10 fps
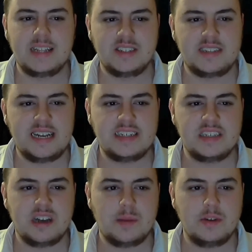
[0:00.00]
You're dating
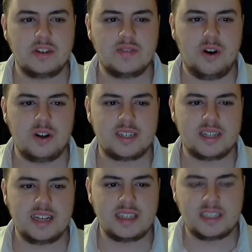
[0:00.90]
someone who's 40 and
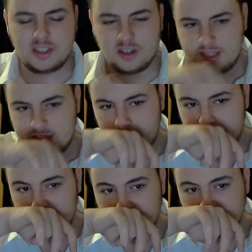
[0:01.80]
likes these sort of stuff.
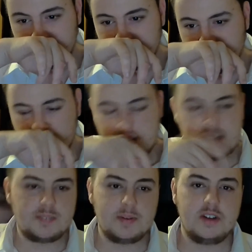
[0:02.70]

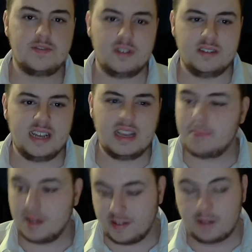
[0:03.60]
This would be good for a date, but
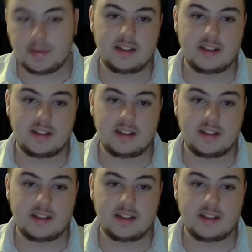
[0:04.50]
there are better